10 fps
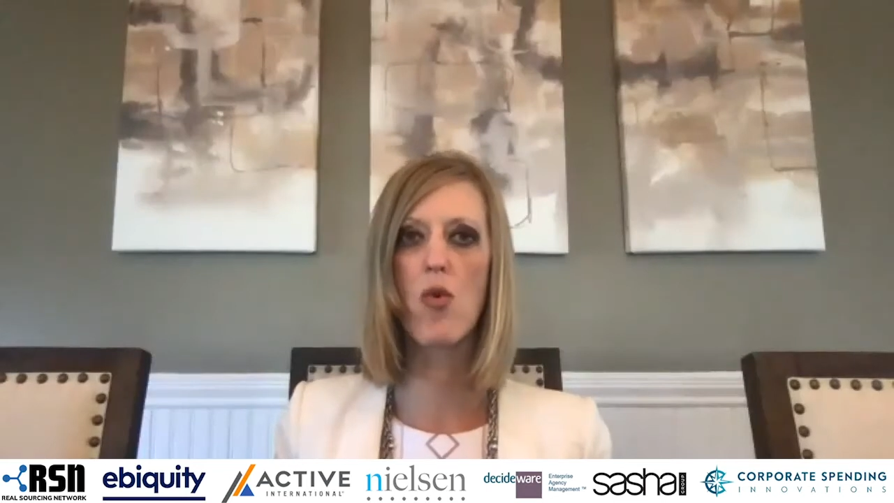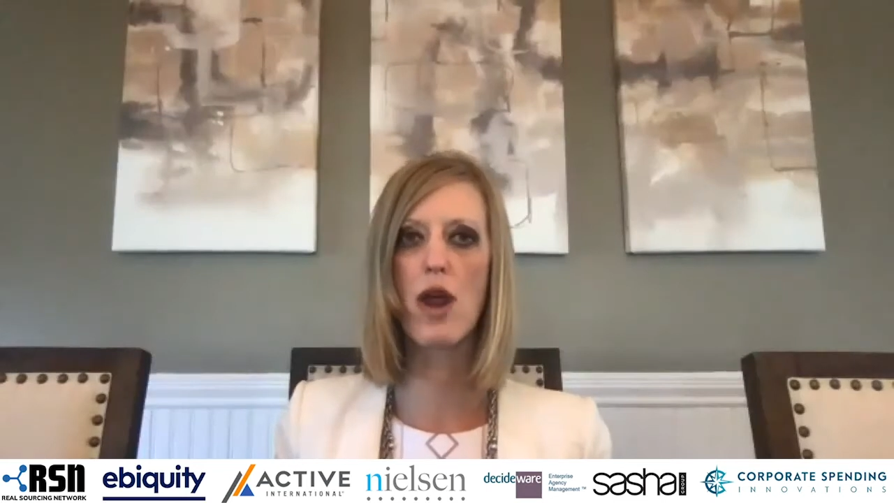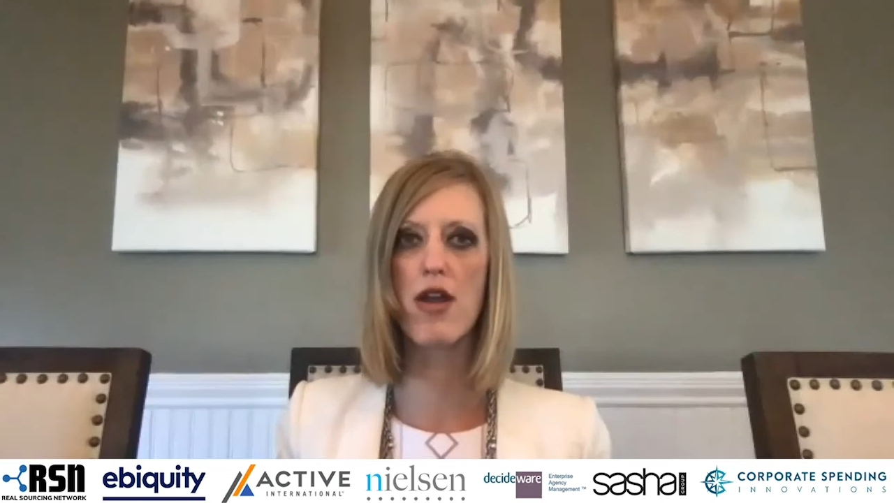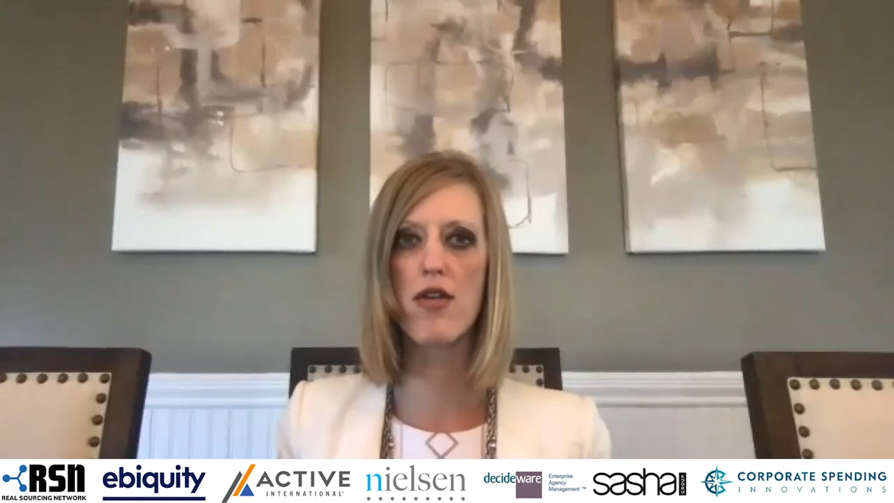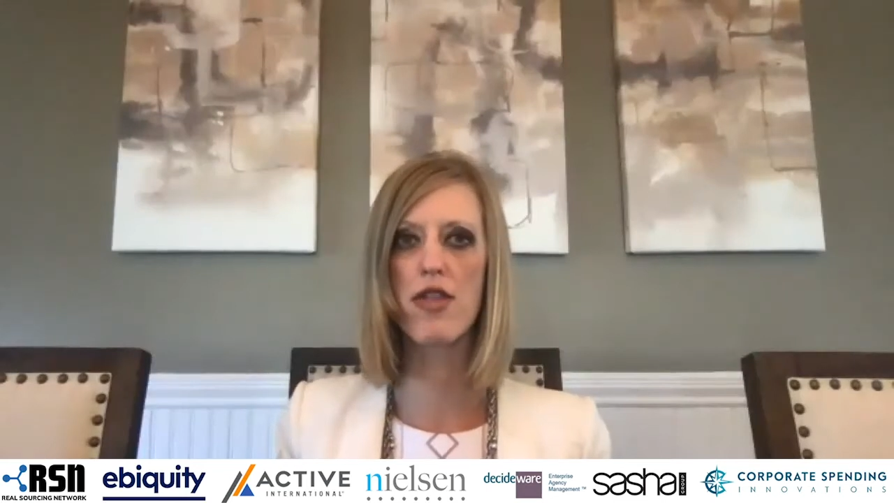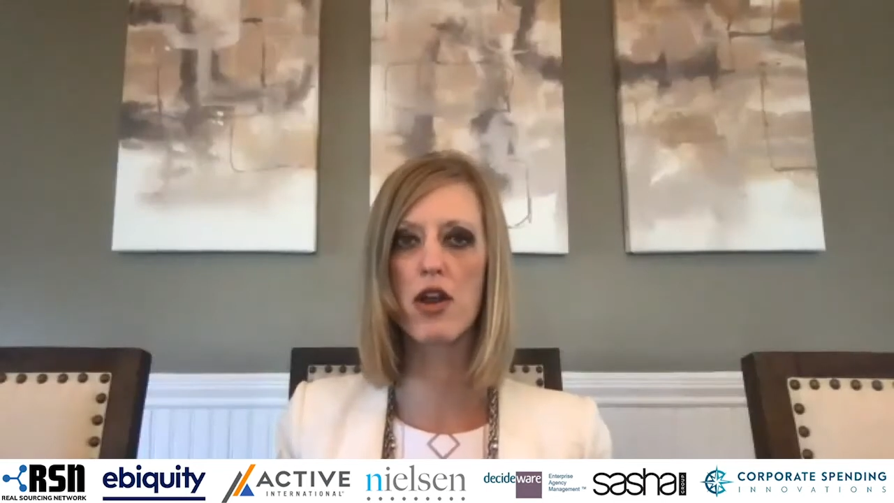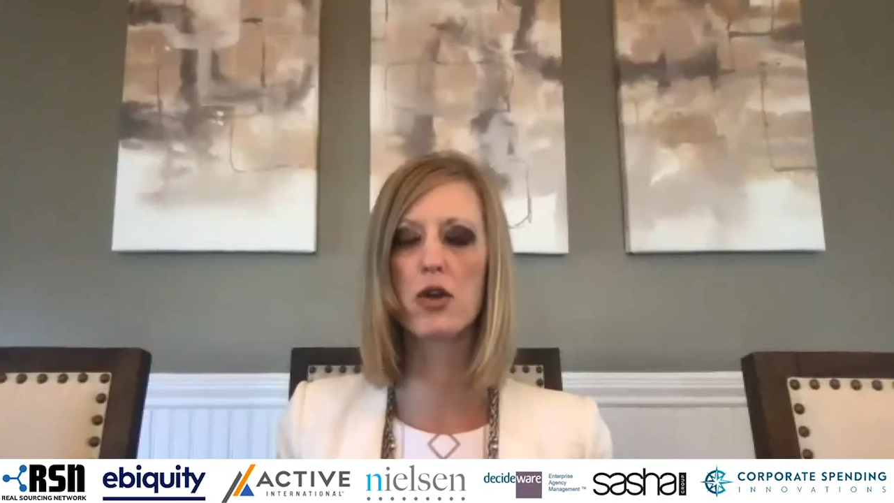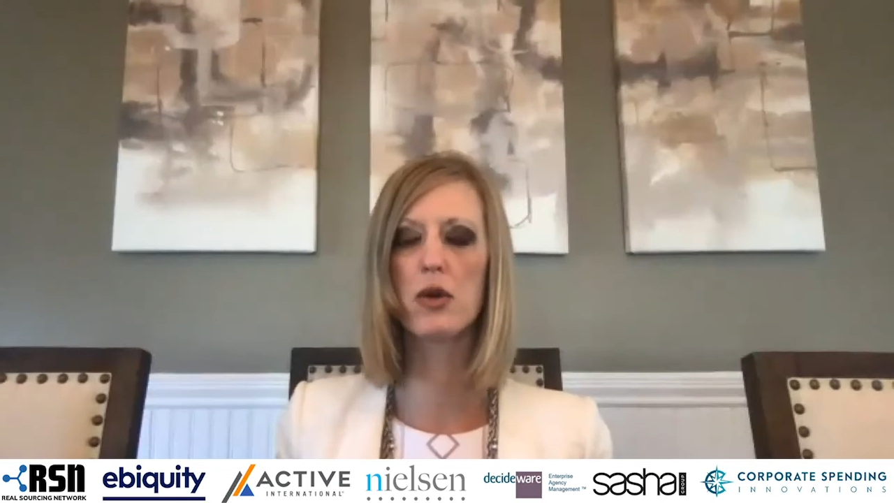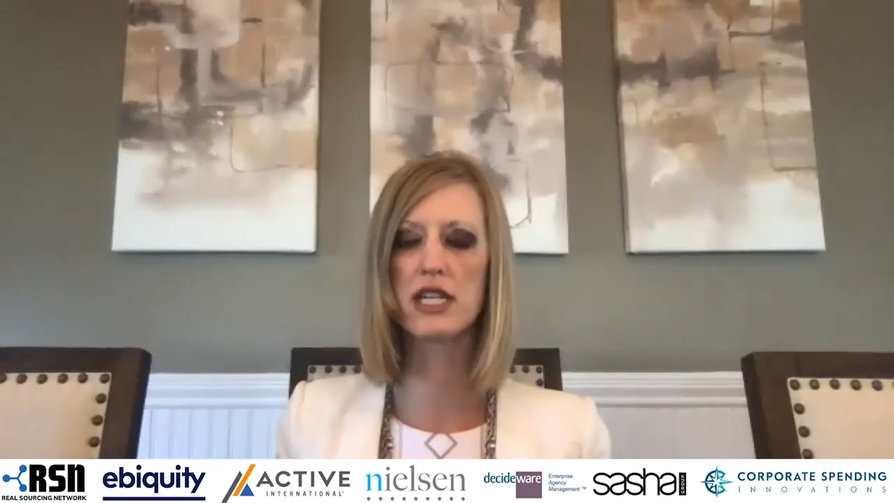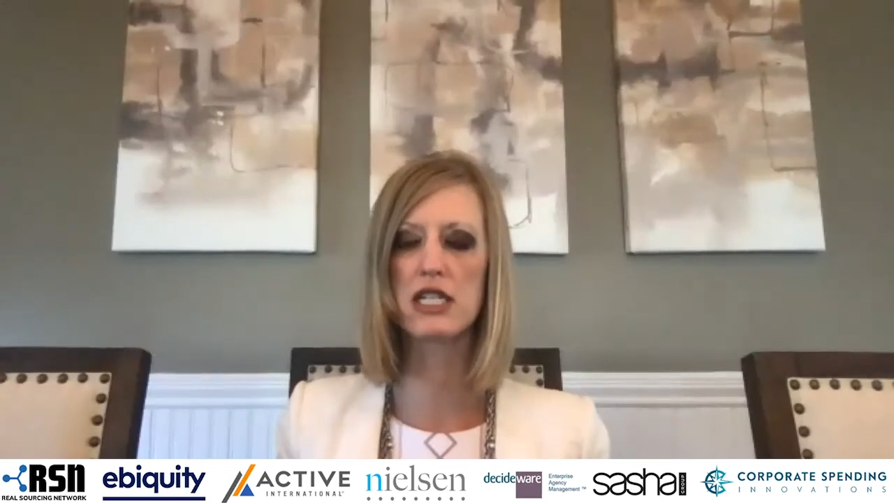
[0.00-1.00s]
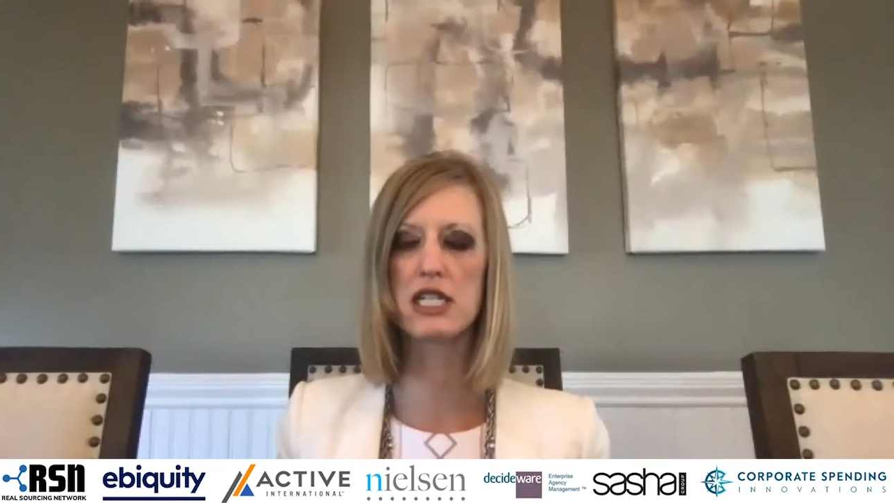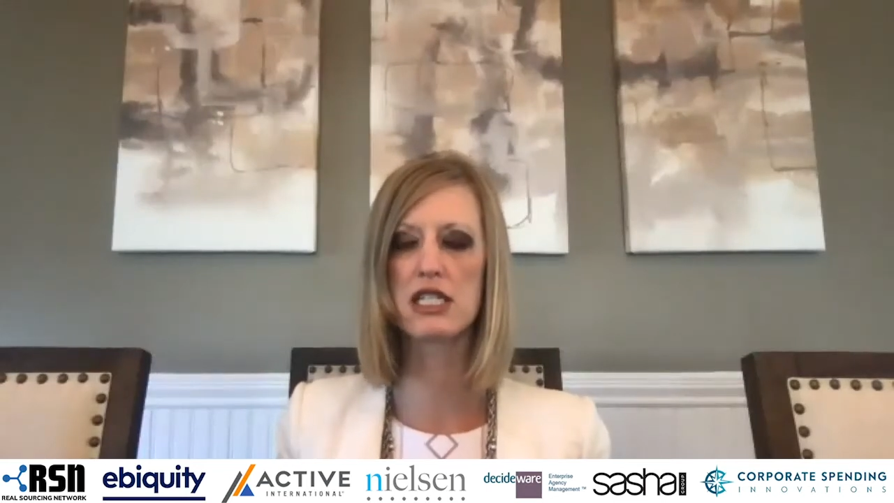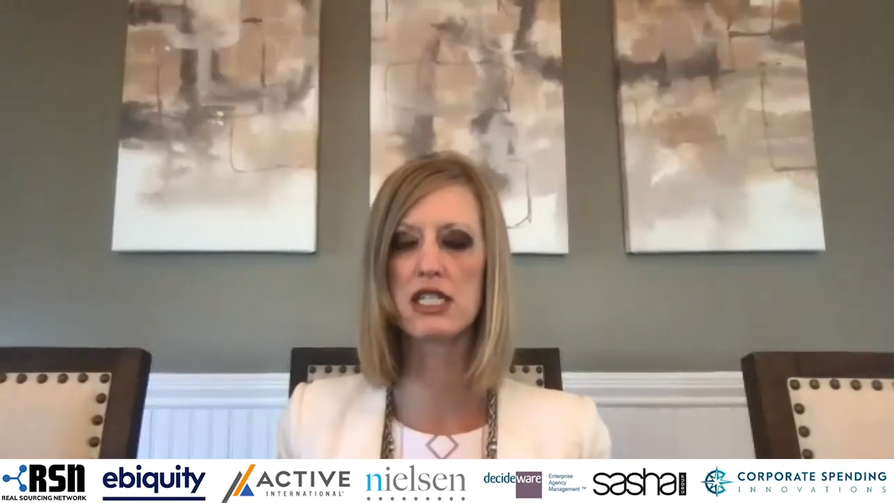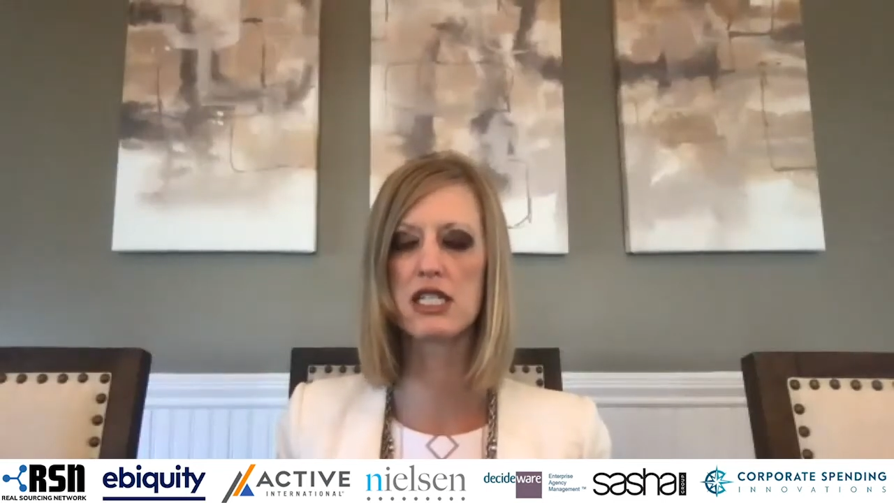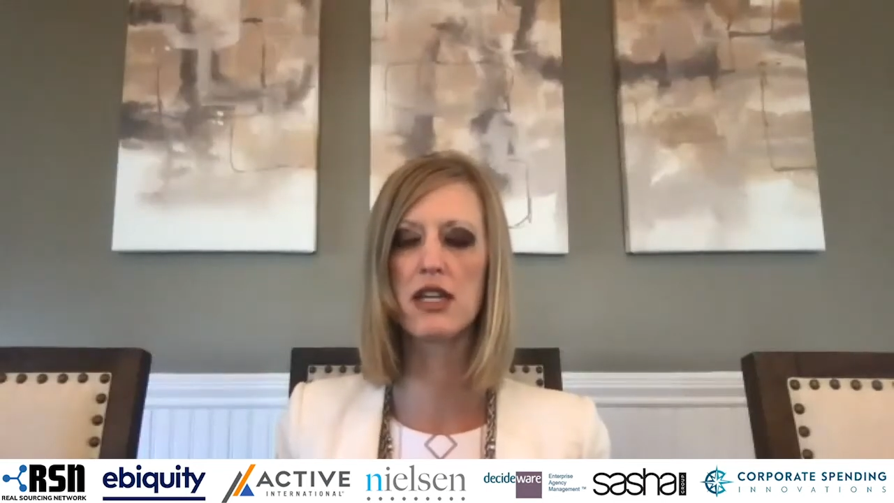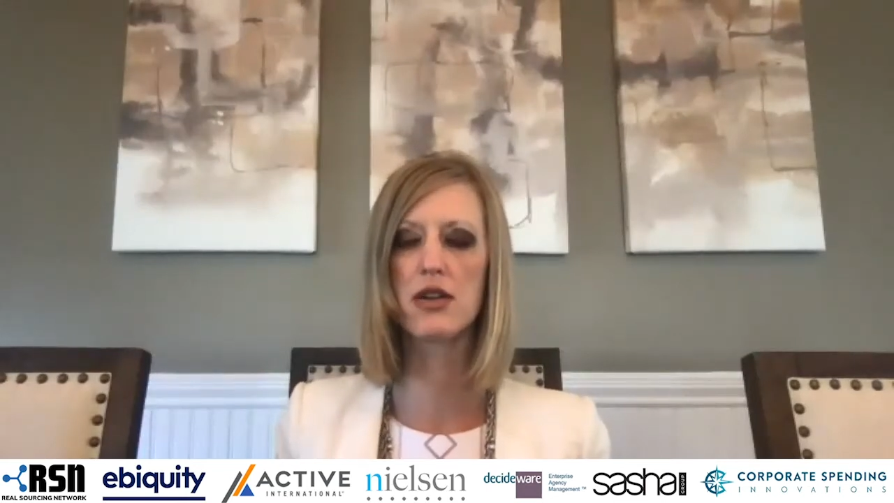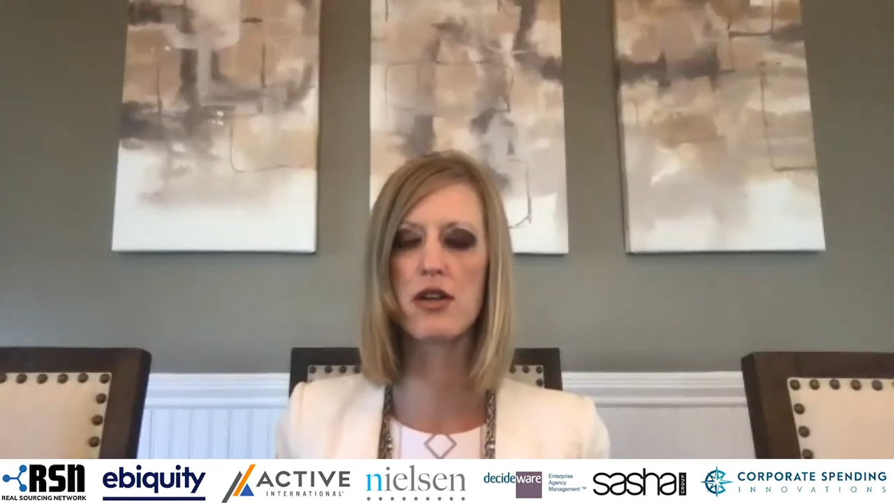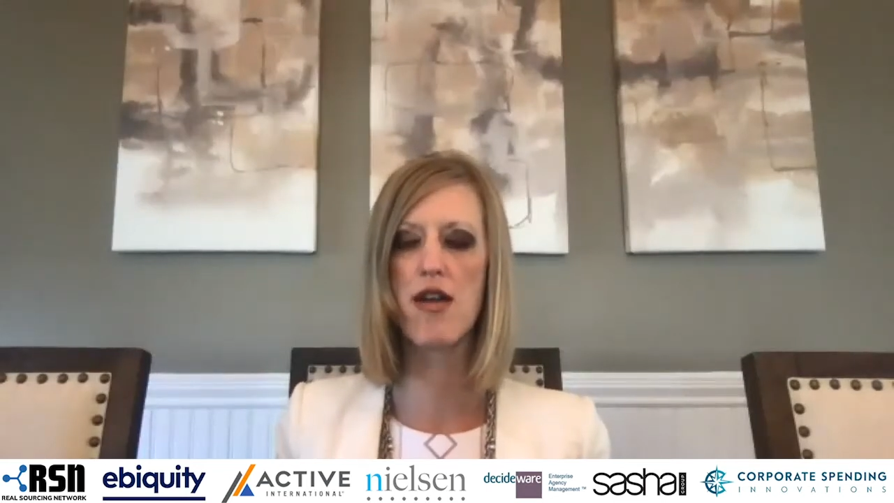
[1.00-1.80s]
where they're going to sit